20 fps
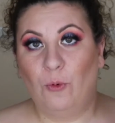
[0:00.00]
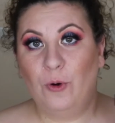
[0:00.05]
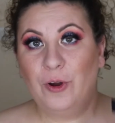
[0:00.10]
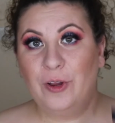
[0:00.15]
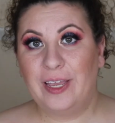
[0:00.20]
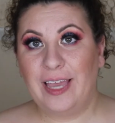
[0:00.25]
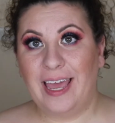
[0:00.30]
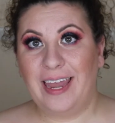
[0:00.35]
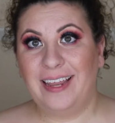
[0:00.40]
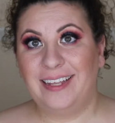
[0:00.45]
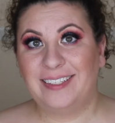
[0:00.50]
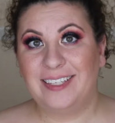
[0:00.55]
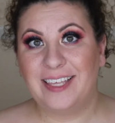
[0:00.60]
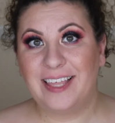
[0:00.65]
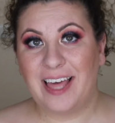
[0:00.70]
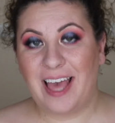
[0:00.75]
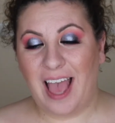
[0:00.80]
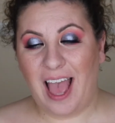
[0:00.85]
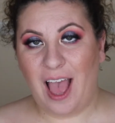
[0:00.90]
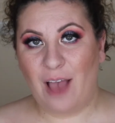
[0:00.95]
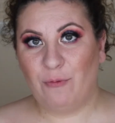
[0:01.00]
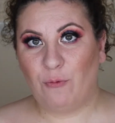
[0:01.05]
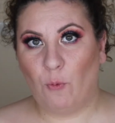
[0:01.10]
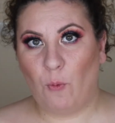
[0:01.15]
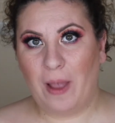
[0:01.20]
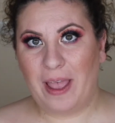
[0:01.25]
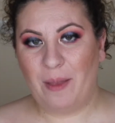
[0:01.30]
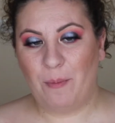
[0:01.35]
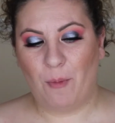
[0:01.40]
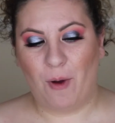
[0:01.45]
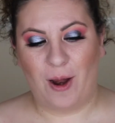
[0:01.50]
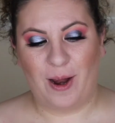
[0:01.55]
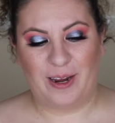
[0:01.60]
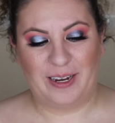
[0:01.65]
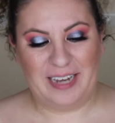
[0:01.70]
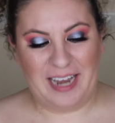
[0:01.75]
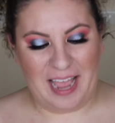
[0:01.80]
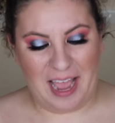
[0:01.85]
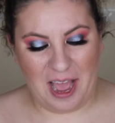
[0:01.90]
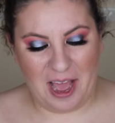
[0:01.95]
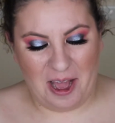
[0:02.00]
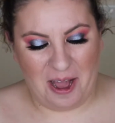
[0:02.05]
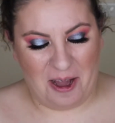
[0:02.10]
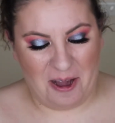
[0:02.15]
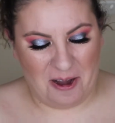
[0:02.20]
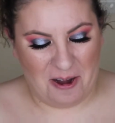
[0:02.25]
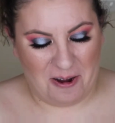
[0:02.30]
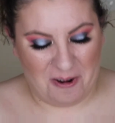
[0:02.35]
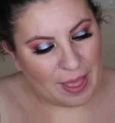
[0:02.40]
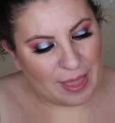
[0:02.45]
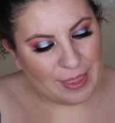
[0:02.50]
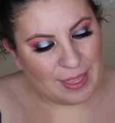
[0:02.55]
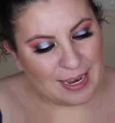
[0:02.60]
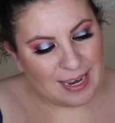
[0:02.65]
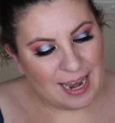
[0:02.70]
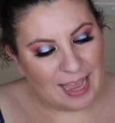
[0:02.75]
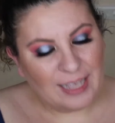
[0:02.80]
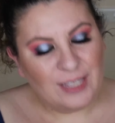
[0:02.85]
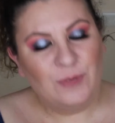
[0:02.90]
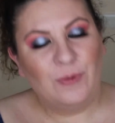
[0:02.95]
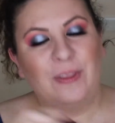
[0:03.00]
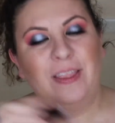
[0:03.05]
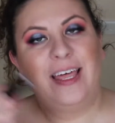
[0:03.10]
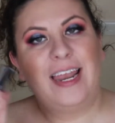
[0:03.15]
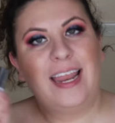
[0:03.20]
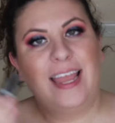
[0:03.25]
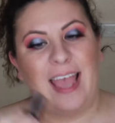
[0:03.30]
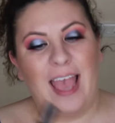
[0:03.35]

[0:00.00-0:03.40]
We're getting to the halfway mark now. The next one that I